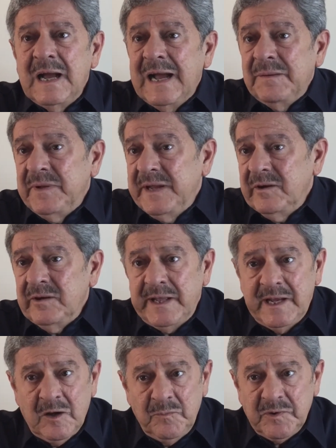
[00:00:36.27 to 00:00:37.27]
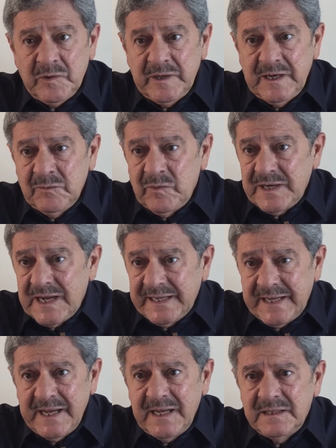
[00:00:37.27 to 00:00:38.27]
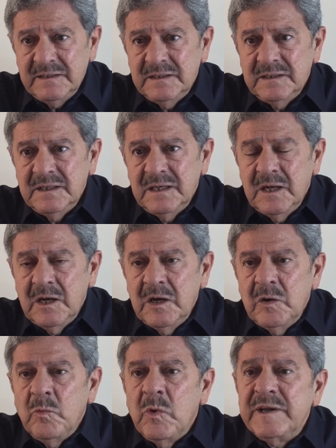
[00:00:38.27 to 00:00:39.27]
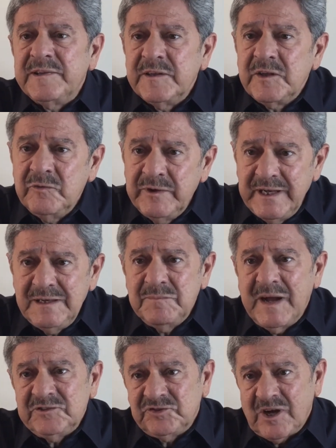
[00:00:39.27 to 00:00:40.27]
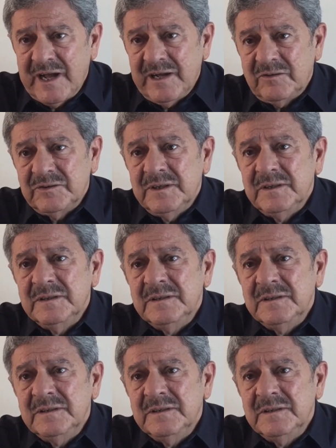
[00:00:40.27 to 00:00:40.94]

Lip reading: I'm here to help you in any way I can. What is it you need, my child?